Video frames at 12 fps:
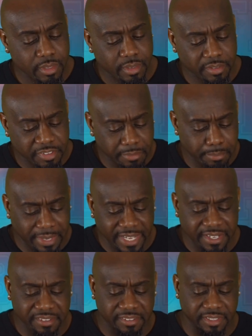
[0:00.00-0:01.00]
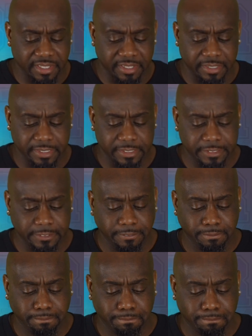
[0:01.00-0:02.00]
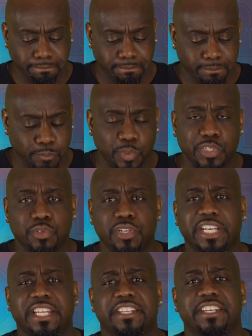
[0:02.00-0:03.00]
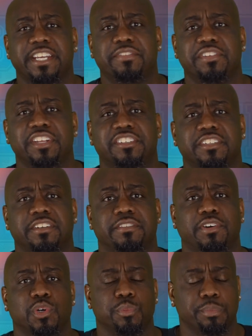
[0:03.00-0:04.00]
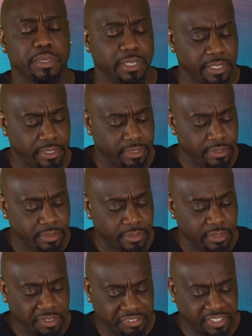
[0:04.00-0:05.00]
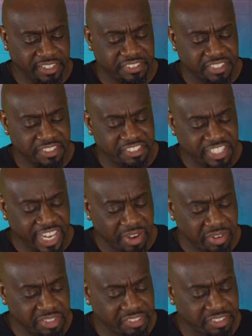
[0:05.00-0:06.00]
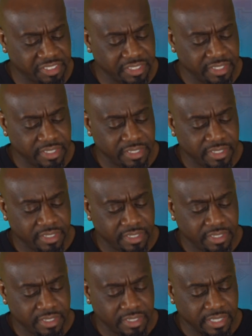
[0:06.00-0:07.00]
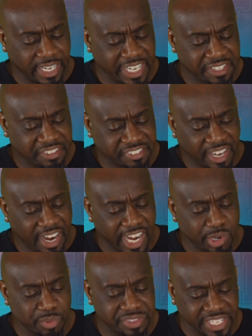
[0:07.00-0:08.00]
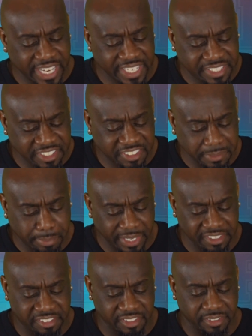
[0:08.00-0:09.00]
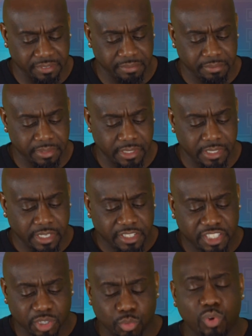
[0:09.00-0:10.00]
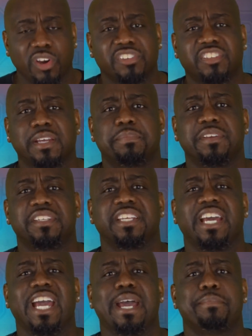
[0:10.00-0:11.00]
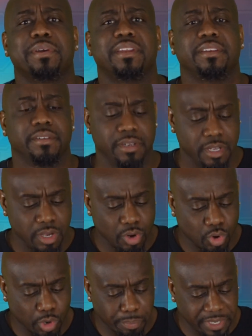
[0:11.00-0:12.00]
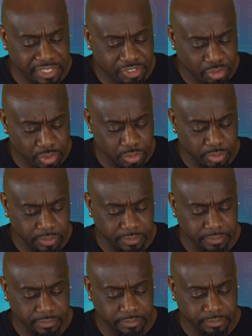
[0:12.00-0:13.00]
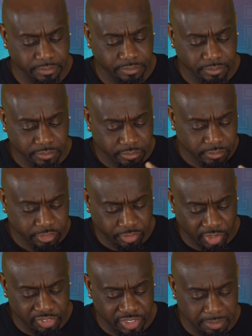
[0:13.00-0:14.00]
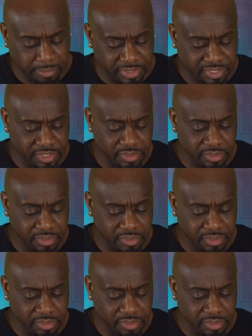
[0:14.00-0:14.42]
It's amazing when you look at the definition of hope. It says to cherish a desire with anticipation, to want something to happen or be true. Definition number